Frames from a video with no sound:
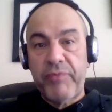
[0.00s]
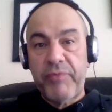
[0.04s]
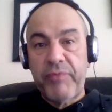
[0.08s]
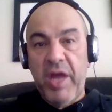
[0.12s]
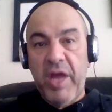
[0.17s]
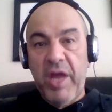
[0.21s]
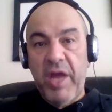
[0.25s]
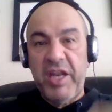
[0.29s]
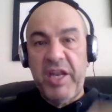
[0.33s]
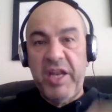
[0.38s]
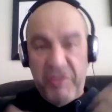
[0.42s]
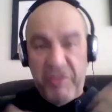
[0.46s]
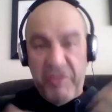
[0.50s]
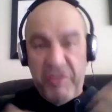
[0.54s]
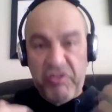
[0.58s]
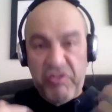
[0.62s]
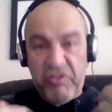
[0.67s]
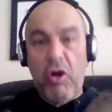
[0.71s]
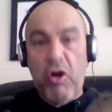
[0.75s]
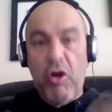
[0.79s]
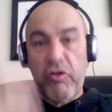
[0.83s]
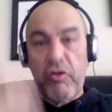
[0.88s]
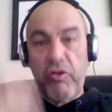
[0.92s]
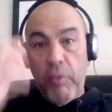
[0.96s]
and it just
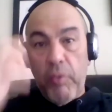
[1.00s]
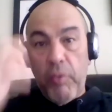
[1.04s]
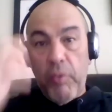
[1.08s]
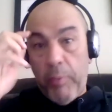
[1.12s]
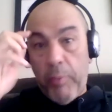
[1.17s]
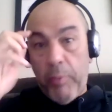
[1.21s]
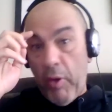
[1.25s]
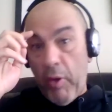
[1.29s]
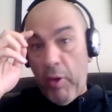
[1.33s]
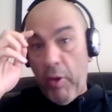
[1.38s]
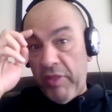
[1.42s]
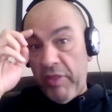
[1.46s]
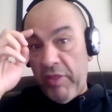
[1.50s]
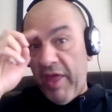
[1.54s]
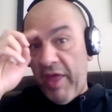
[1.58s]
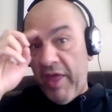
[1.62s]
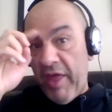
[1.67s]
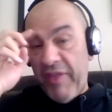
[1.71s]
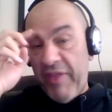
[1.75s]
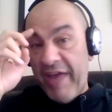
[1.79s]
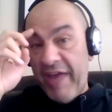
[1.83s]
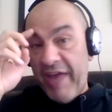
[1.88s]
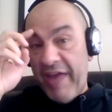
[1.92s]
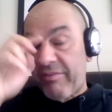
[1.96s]
got to a point then,
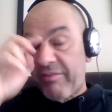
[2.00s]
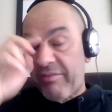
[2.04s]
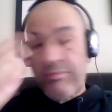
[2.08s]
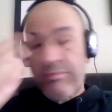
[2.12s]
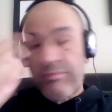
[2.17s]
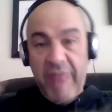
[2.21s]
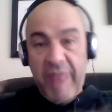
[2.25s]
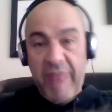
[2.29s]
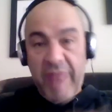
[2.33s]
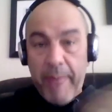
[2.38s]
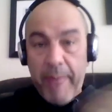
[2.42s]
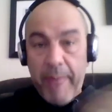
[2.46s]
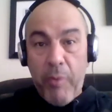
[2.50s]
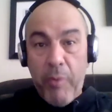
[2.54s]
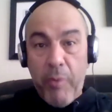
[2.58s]
that